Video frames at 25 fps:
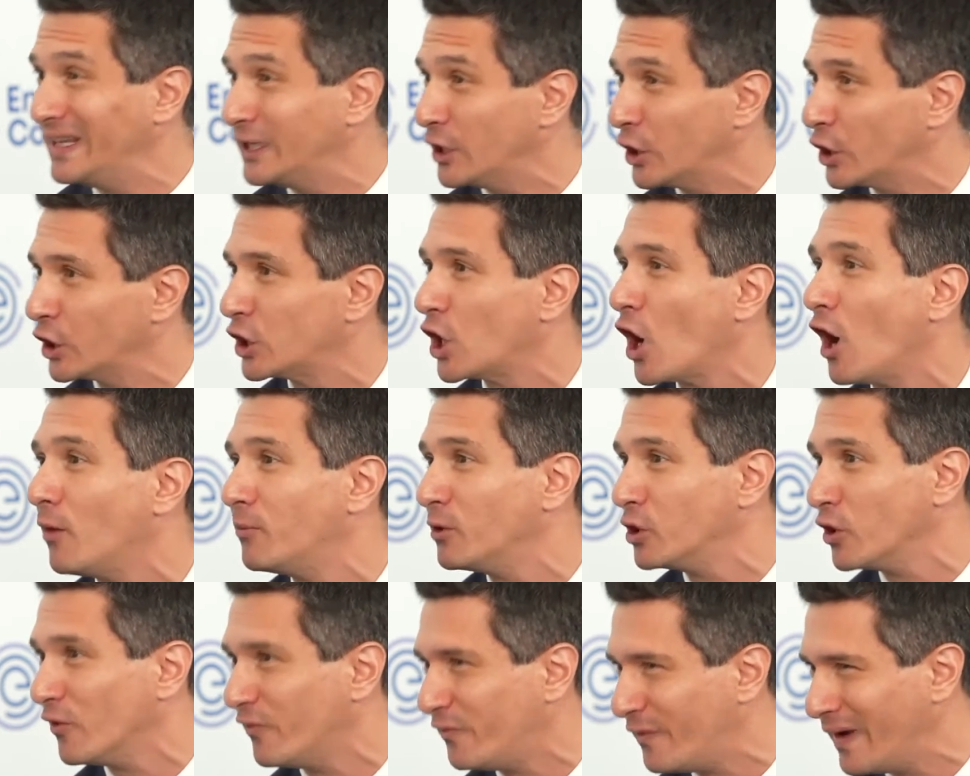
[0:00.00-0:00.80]

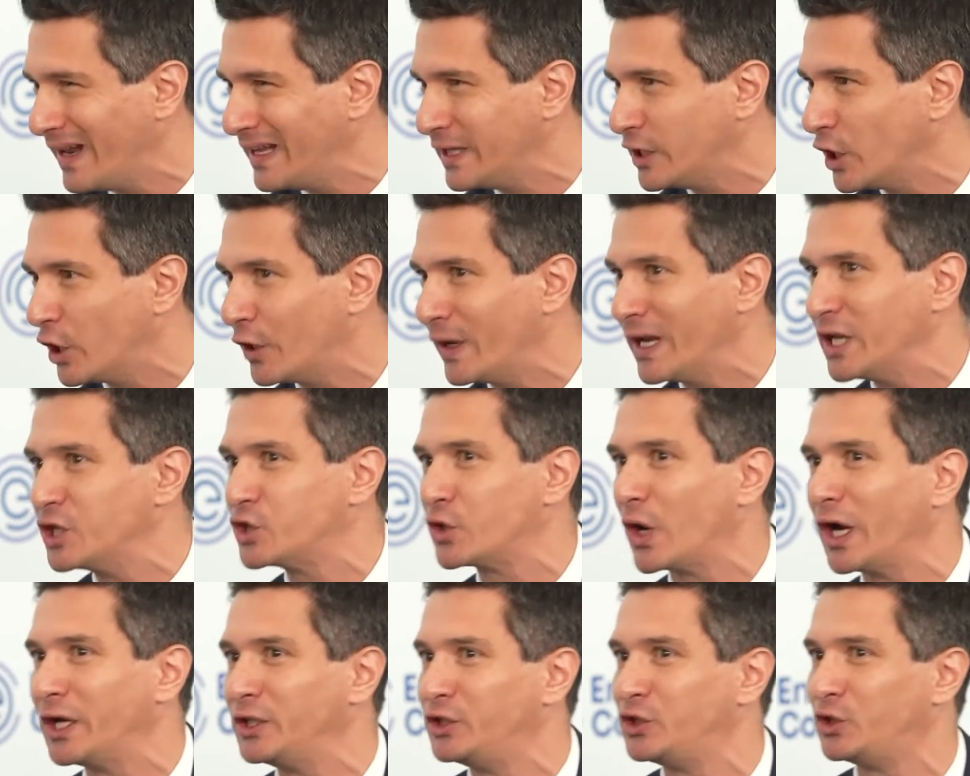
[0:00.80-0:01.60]
carbon offender, and
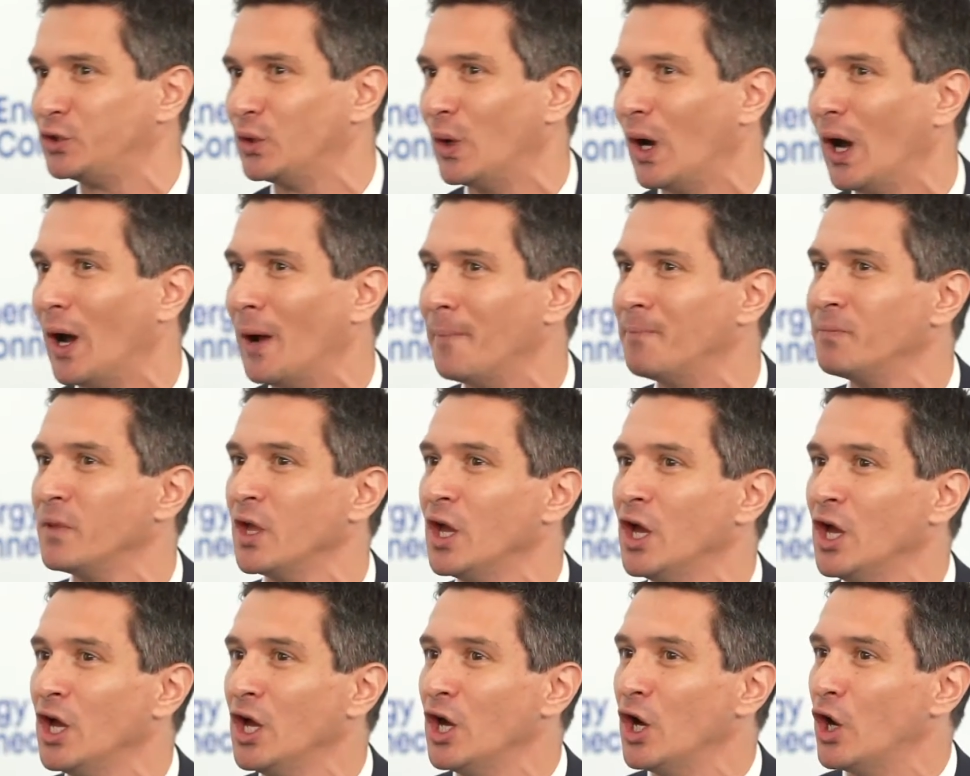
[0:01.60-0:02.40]
try to
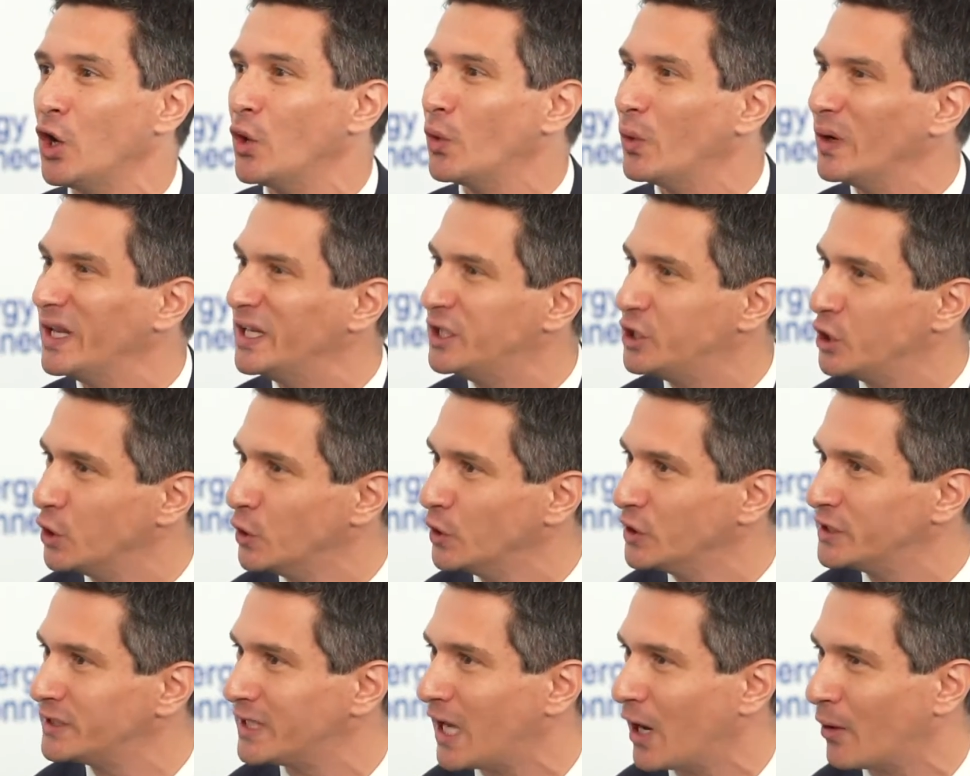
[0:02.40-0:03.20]

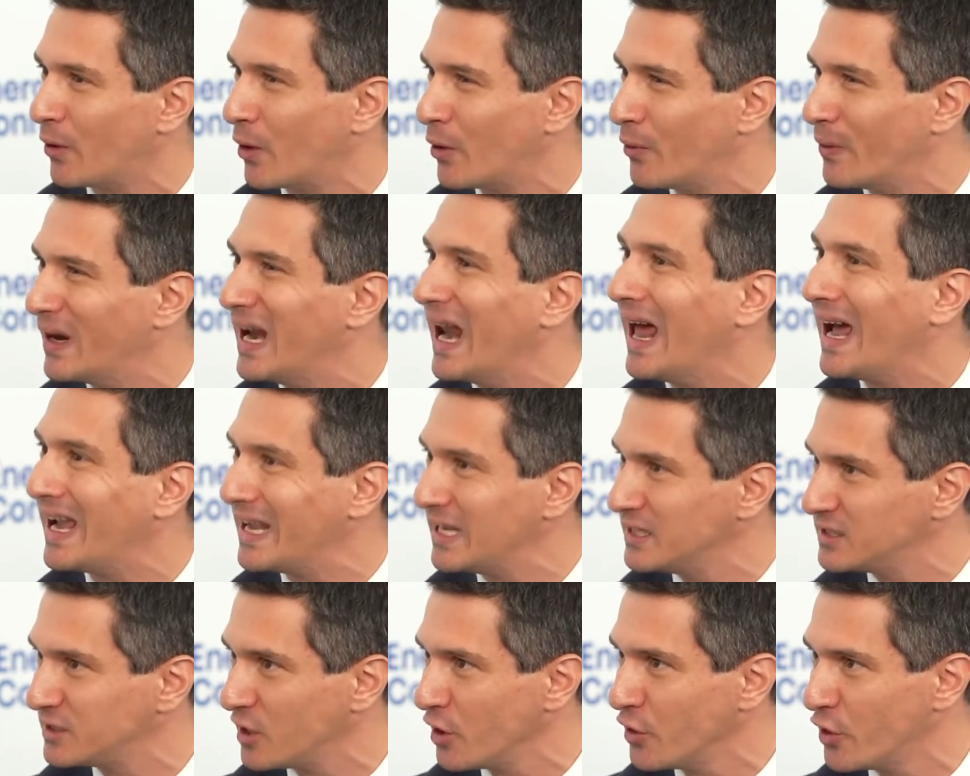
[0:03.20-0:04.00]
reduce our
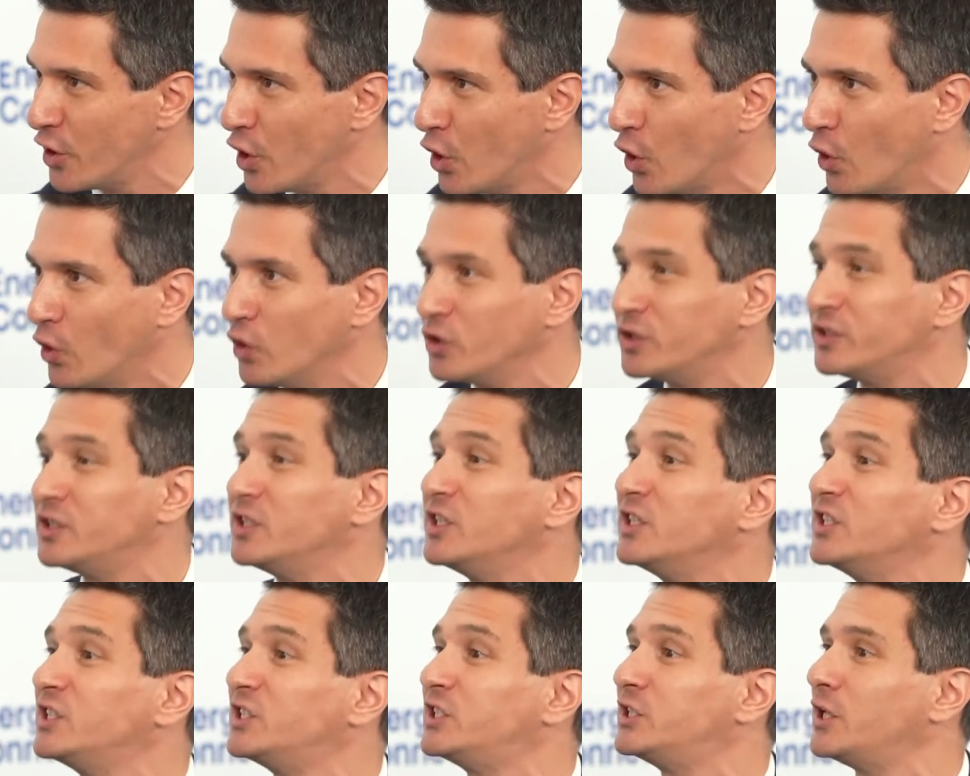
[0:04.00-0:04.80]
reliance on those,
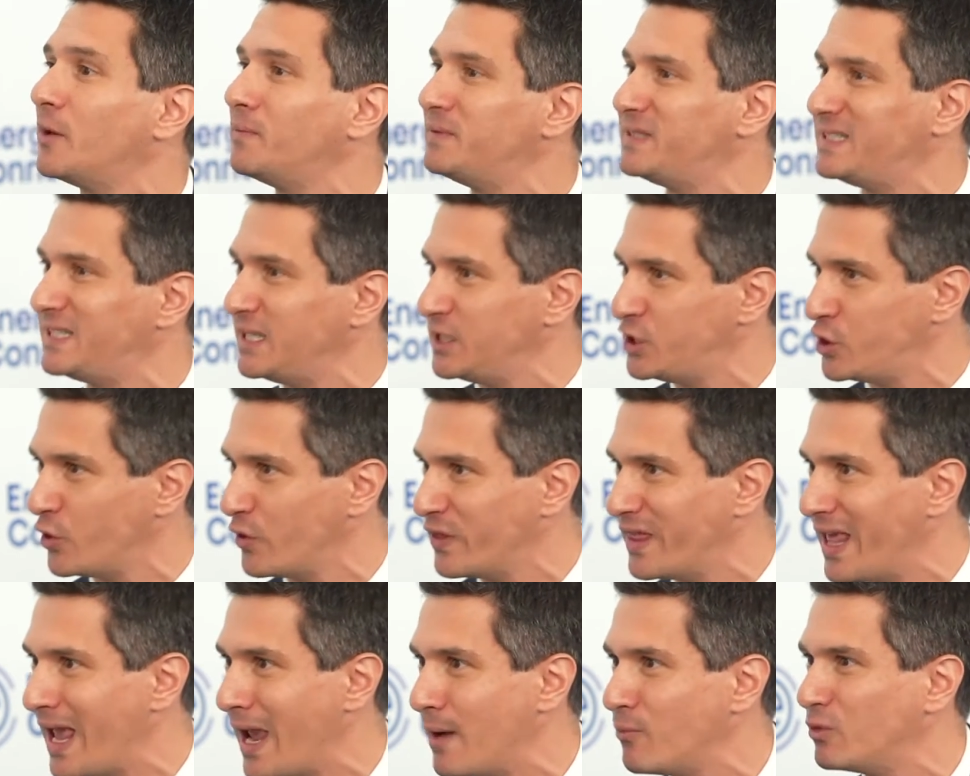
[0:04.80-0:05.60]

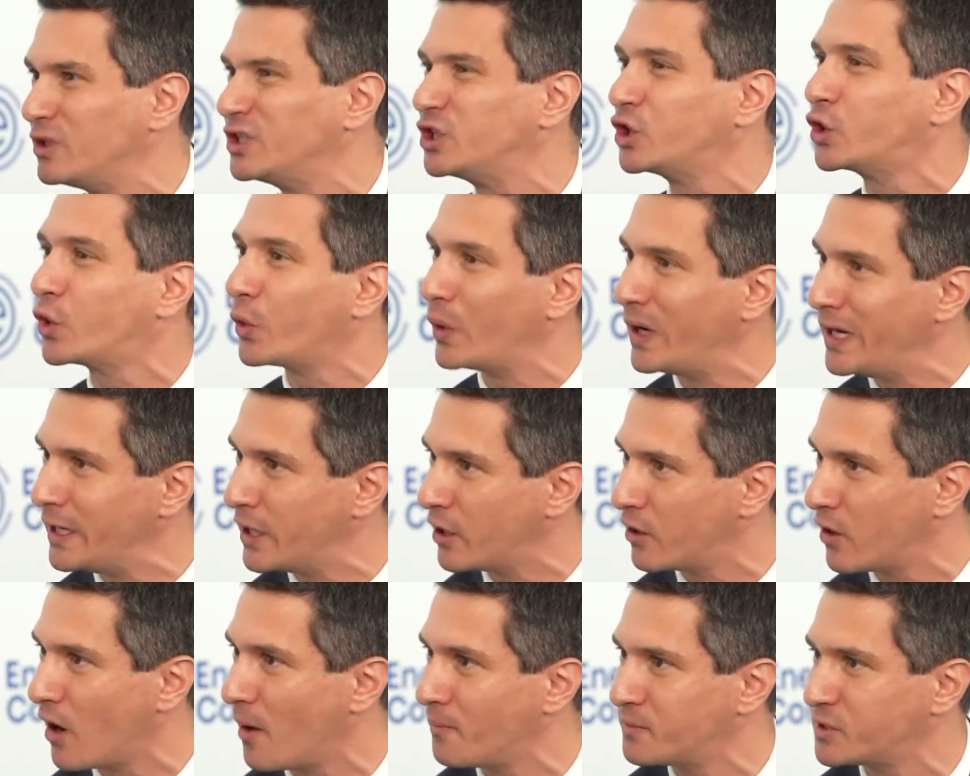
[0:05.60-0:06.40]
substitute them with
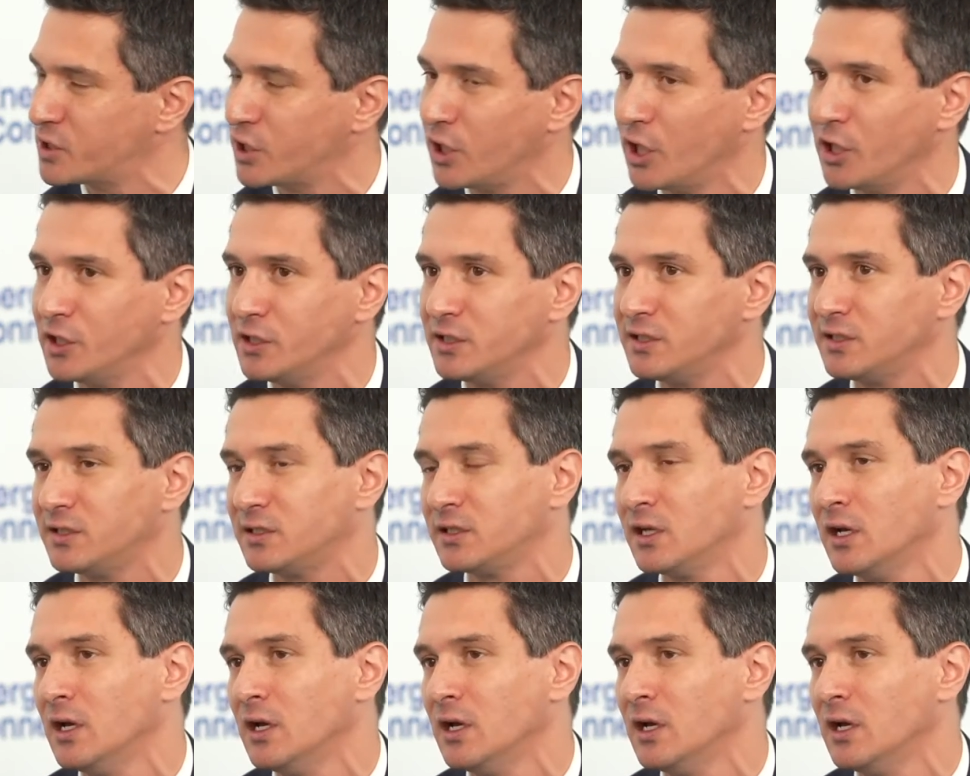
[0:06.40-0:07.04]
greener options,